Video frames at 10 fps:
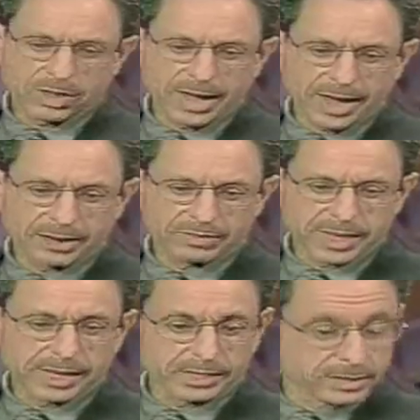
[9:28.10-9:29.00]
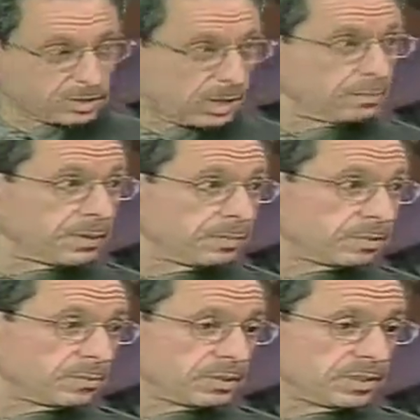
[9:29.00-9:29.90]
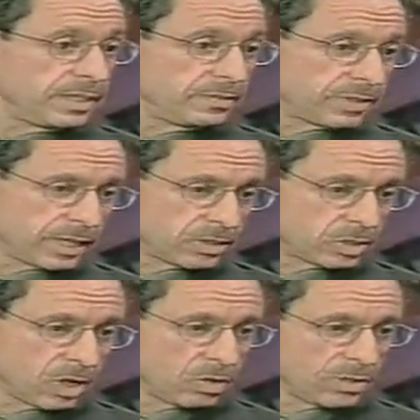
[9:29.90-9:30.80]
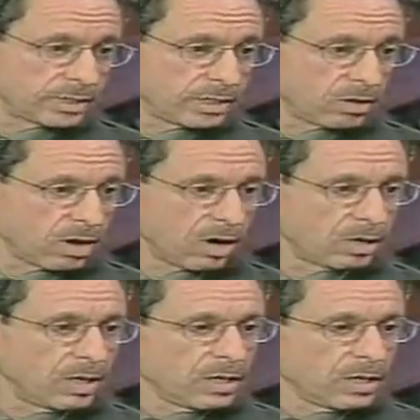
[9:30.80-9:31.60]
have data that some people believe that show that there are